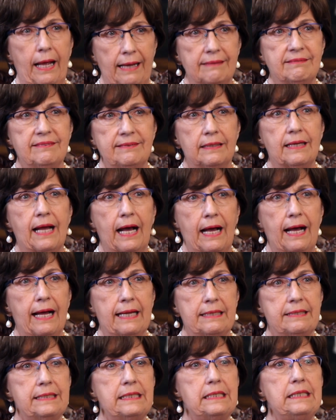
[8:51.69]
I said,
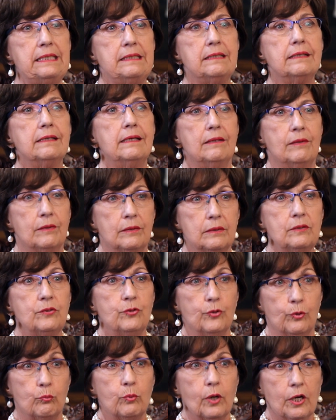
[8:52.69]
I need
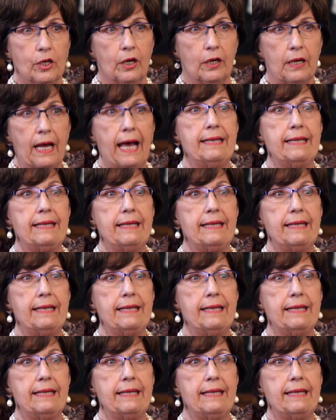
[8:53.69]
your work.